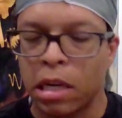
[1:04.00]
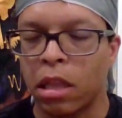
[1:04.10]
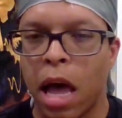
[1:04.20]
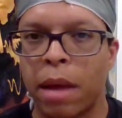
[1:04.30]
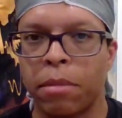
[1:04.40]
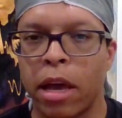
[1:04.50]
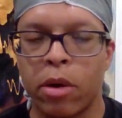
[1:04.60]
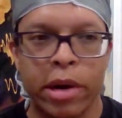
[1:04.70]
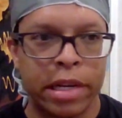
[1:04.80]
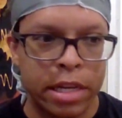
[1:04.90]
the
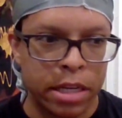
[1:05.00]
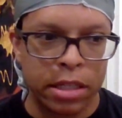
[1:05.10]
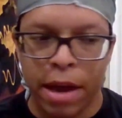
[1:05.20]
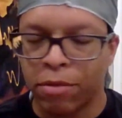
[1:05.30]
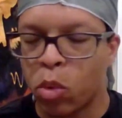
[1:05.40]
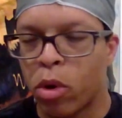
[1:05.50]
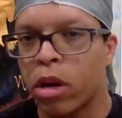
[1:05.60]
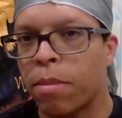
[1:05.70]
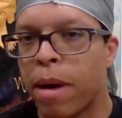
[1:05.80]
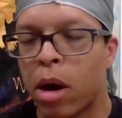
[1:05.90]
limelight, right? He doesn't have to
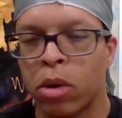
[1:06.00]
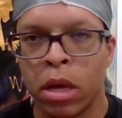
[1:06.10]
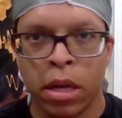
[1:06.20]
worry about,